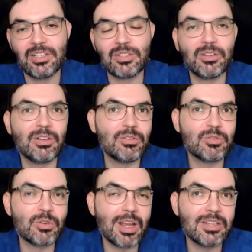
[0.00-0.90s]
So you
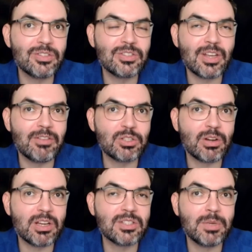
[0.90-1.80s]
could have a
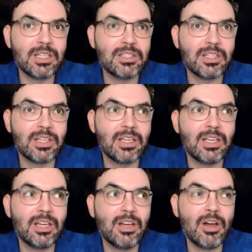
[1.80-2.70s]

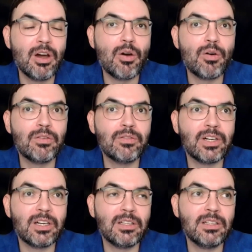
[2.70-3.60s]
traceability
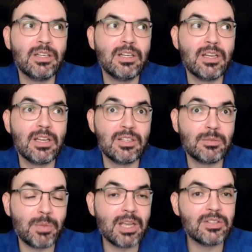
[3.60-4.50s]
of
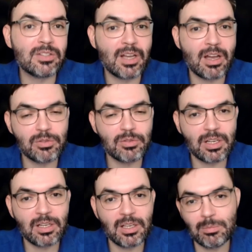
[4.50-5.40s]
space,
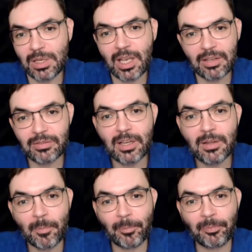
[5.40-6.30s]
culture, and
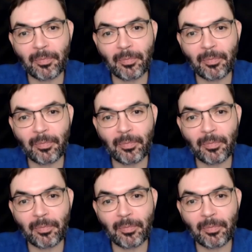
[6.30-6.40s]
behavior.